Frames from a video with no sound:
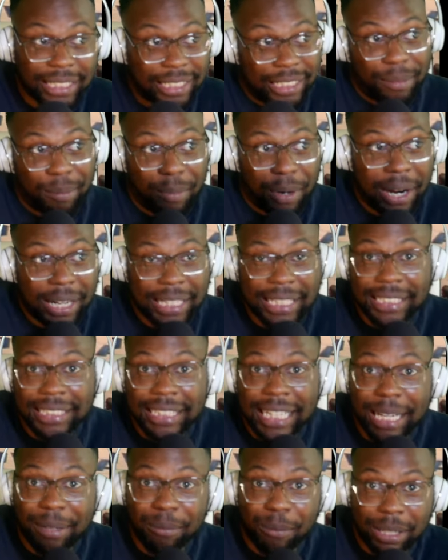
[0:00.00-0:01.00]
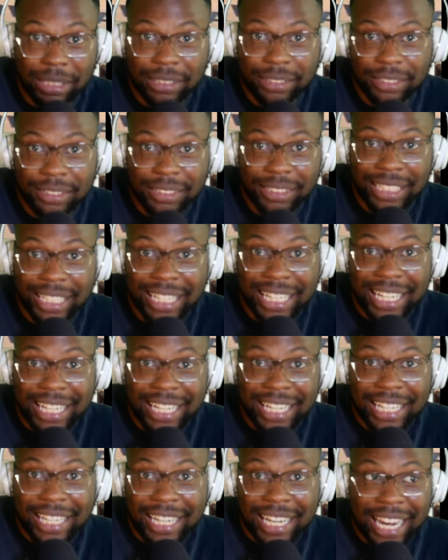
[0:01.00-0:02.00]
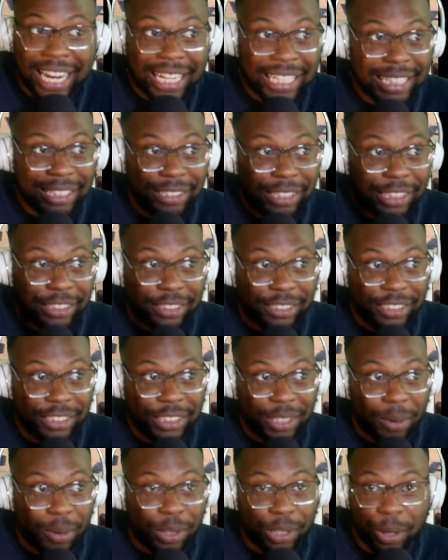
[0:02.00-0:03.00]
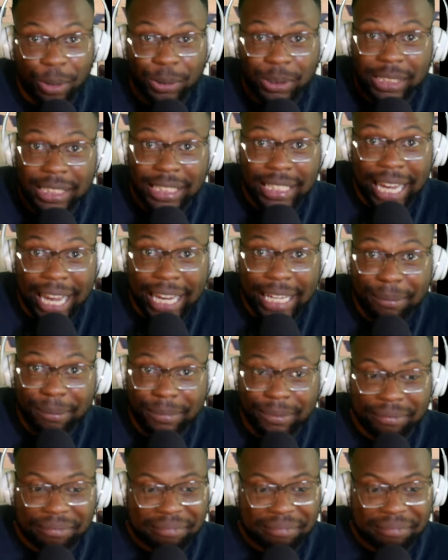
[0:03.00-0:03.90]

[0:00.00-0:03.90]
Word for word: LeBron hitting game winners and he, you know, closing the game.